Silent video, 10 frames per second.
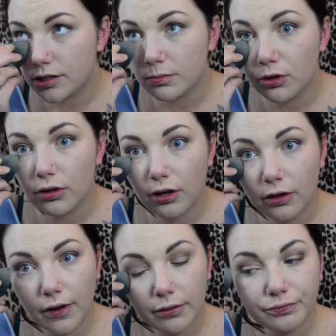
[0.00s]
smooth it
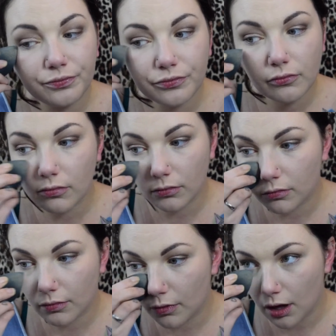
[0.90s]
over.
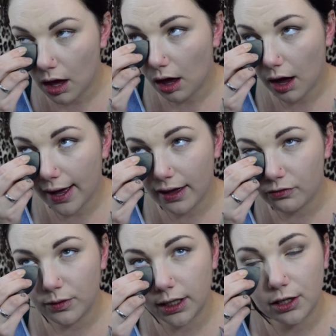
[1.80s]
I
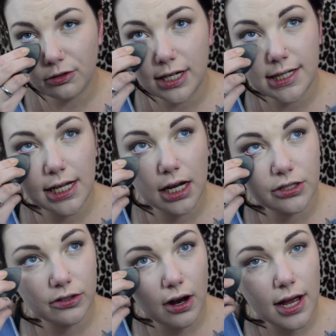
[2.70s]
have really creasy
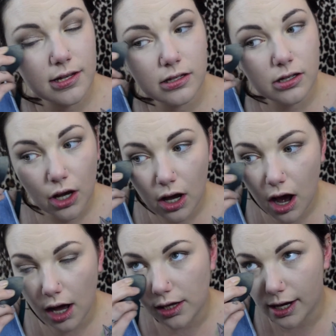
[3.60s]
under eyes, so
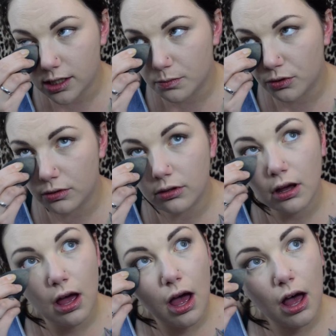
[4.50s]
I like to put
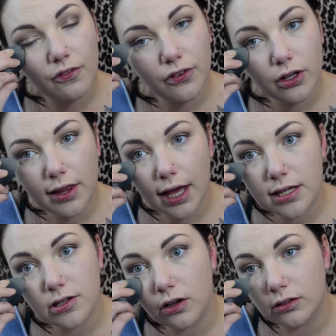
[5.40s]
a few
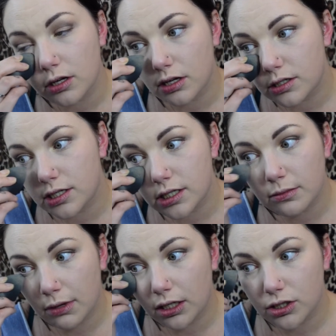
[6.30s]
layers on just to
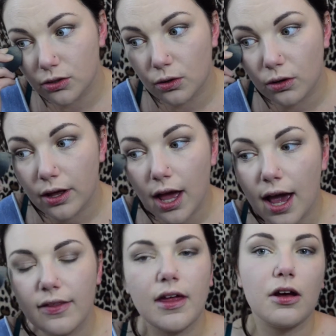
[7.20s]
make sure,
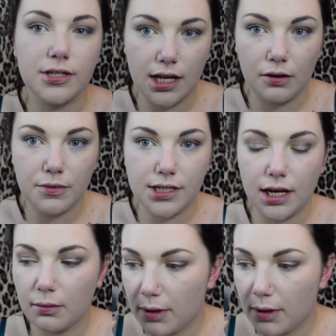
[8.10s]
and then I'll set it with setting